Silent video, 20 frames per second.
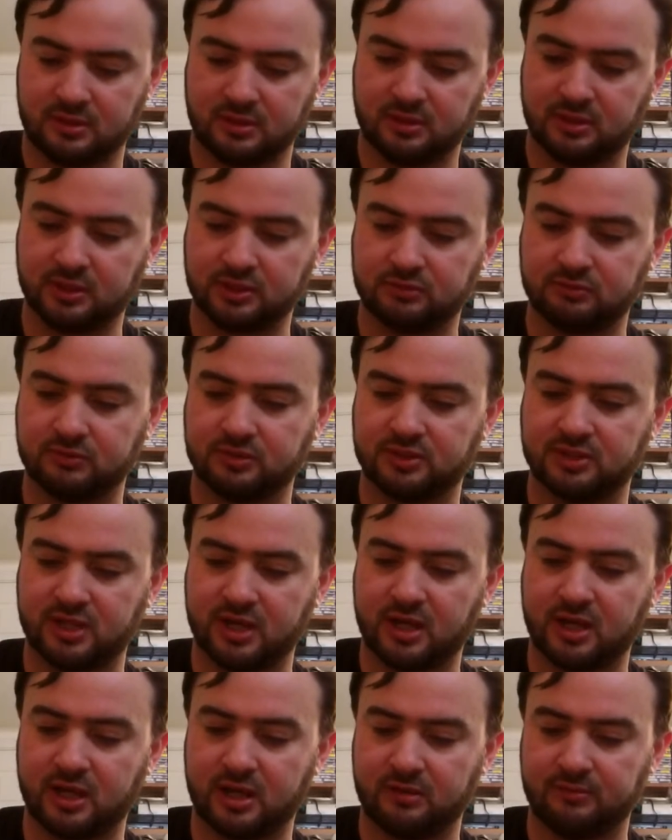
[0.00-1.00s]
This was
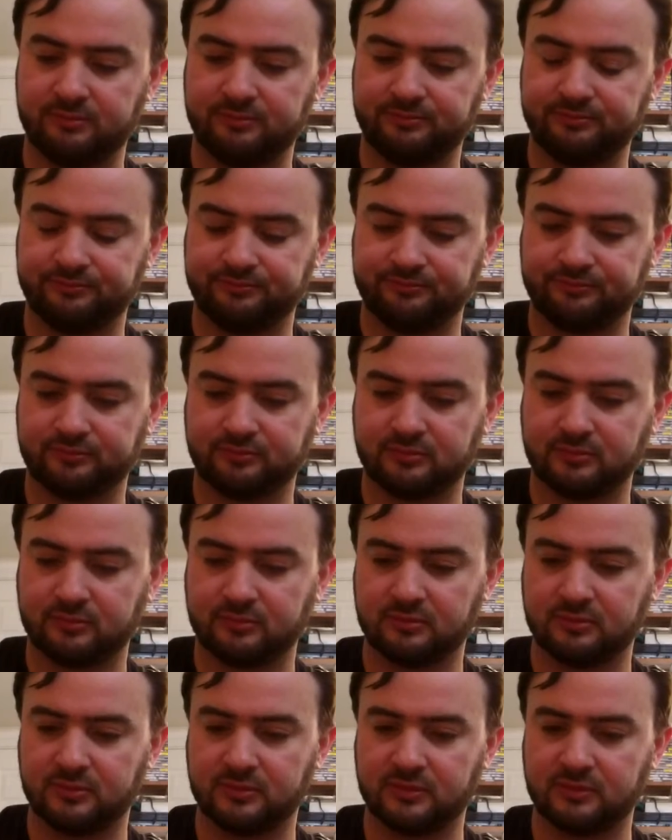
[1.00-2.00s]

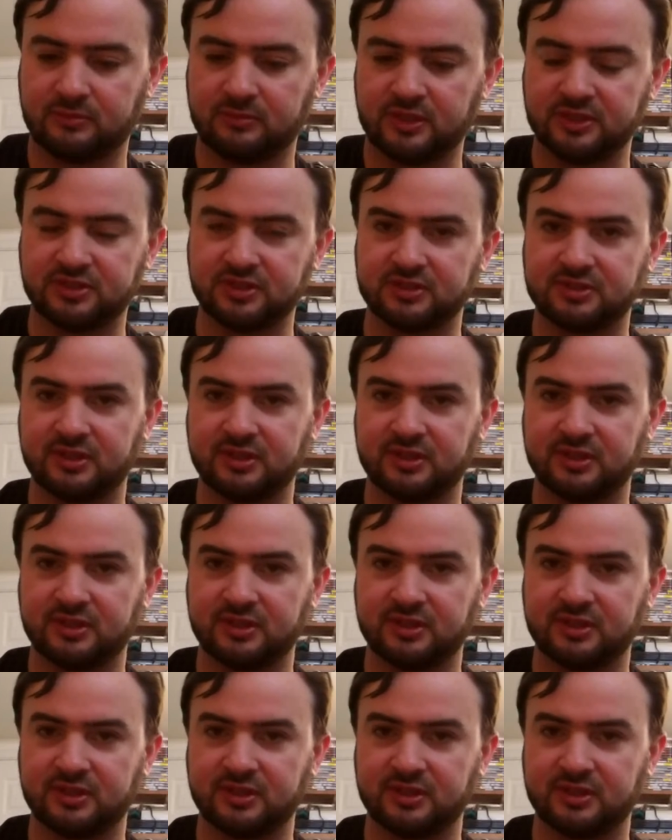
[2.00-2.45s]
this is